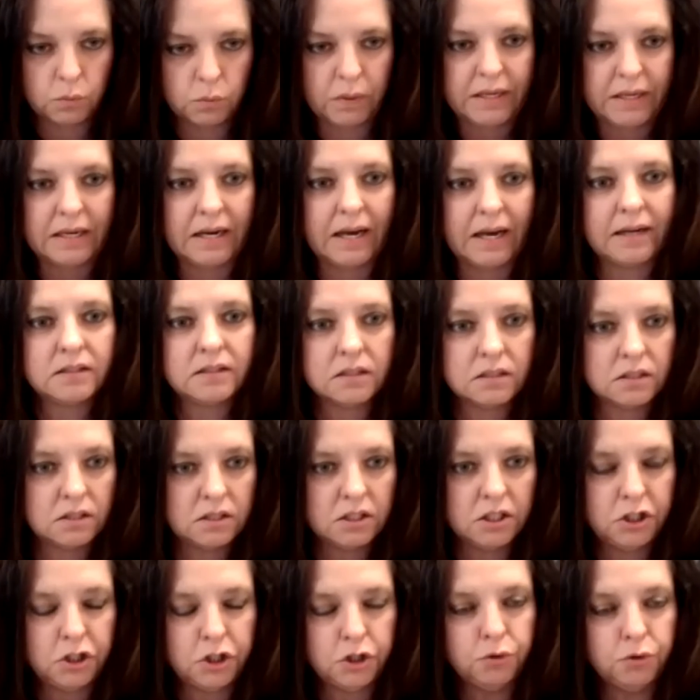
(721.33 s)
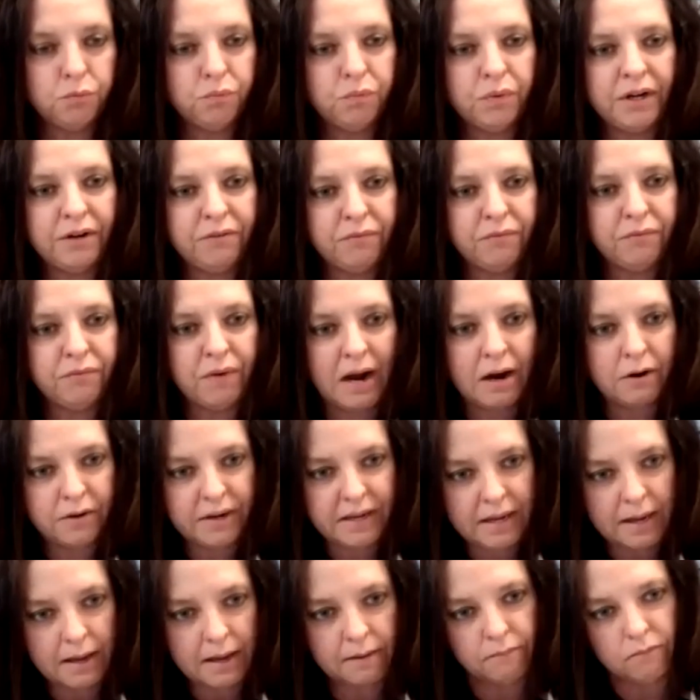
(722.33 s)
We'd like to see you
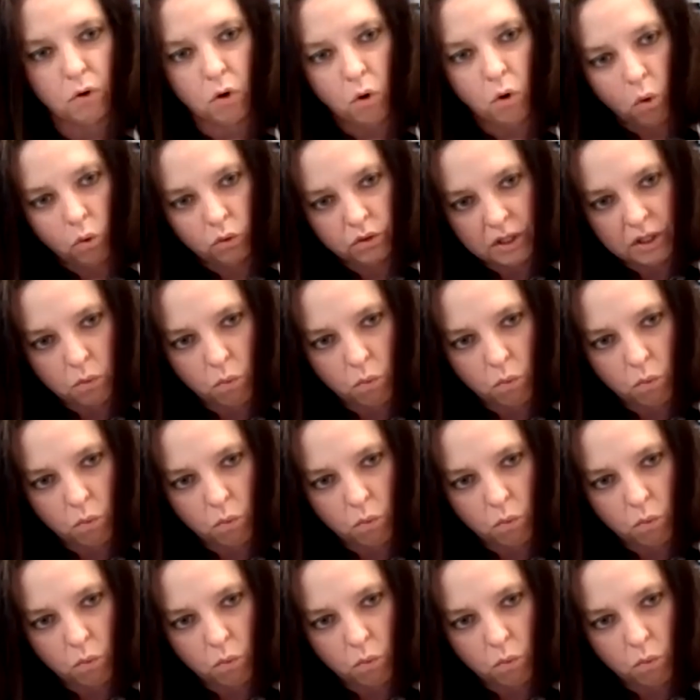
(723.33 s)
rerouting and holding